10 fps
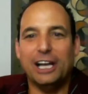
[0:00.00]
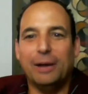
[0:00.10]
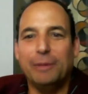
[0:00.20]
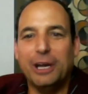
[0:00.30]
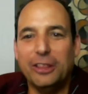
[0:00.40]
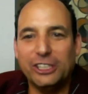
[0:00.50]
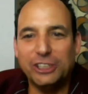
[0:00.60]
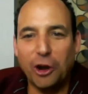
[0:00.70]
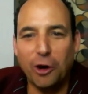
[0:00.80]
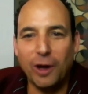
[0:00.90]
coming on the
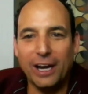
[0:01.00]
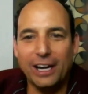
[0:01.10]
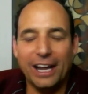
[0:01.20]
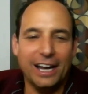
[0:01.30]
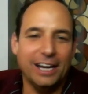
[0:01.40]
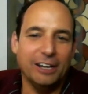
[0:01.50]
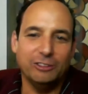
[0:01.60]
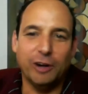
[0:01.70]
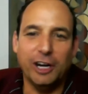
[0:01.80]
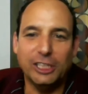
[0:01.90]
show, and it
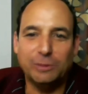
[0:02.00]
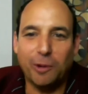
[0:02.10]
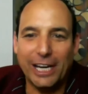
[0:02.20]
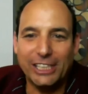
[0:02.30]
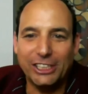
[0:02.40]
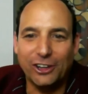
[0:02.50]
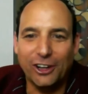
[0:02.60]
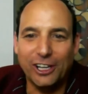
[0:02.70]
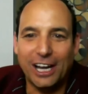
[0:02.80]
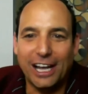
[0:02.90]
was very
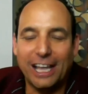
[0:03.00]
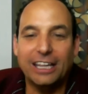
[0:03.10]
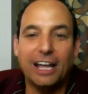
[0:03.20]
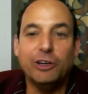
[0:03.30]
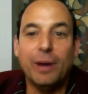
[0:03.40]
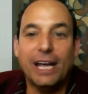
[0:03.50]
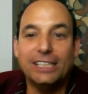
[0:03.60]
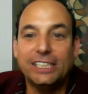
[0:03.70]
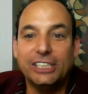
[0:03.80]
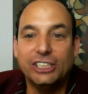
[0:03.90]
inspirational, and I love your
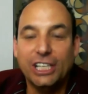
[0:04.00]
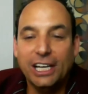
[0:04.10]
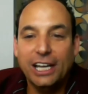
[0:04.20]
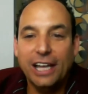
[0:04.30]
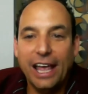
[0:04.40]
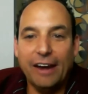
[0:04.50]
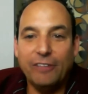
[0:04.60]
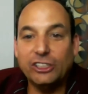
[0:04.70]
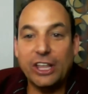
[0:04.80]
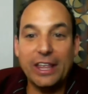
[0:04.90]
message. And if
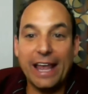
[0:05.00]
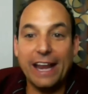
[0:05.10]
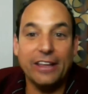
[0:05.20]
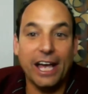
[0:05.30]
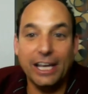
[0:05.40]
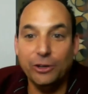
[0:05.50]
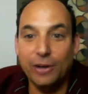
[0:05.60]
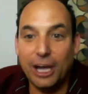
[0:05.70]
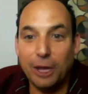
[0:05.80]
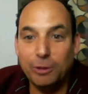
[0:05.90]
there's anything I can do
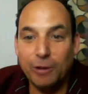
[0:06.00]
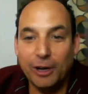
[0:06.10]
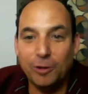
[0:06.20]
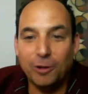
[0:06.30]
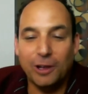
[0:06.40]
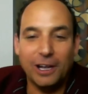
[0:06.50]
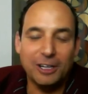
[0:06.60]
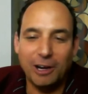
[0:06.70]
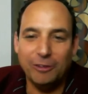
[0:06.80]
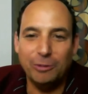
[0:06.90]
to help you, I know
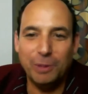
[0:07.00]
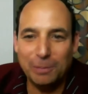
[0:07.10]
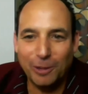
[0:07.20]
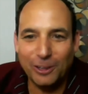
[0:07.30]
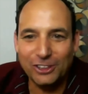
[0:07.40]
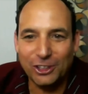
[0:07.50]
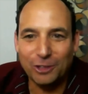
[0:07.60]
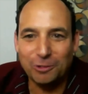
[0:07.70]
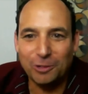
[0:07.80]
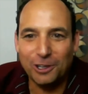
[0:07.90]
quite a few people,
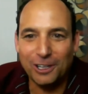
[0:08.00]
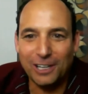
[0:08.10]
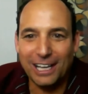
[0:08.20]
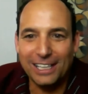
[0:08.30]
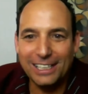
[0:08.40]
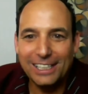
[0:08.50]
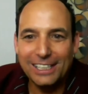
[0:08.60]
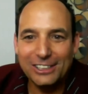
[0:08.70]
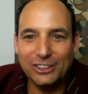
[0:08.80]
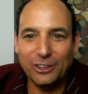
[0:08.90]
so we'll
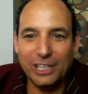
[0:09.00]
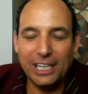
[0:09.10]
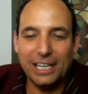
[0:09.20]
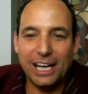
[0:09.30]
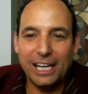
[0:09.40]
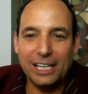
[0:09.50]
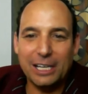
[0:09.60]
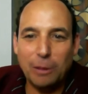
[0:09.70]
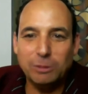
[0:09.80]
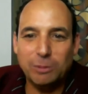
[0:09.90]
certainly
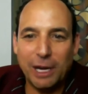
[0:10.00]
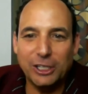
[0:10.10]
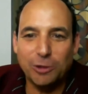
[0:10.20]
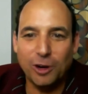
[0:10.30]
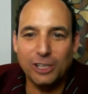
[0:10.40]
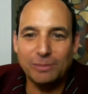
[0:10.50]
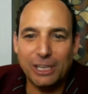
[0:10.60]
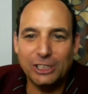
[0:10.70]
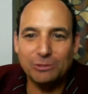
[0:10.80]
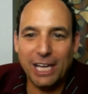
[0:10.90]
help spread your word as
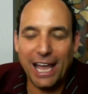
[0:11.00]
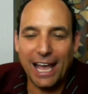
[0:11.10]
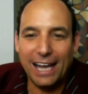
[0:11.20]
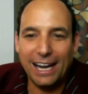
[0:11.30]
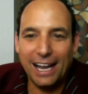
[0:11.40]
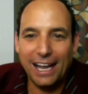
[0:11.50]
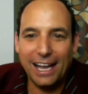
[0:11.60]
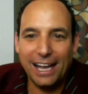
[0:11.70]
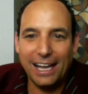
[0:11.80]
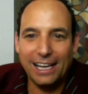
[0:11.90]
much as we can.
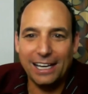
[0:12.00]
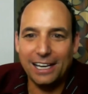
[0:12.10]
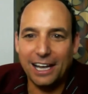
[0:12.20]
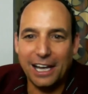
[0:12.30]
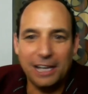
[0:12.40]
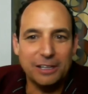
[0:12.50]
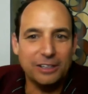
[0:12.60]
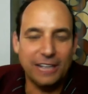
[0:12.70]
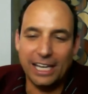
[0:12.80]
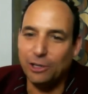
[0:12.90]
And
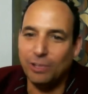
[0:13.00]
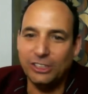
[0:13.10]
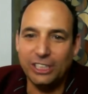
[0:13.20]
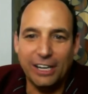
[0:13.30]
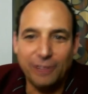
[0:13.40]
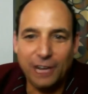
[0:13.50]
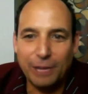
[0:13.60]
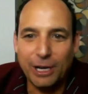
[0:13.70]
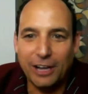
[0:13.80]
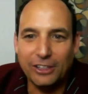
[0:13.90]
thank you once again for
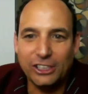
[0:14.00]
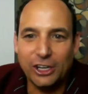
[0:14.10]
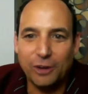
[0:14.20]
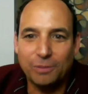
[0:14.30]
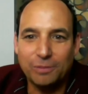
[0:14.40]
coming on the show.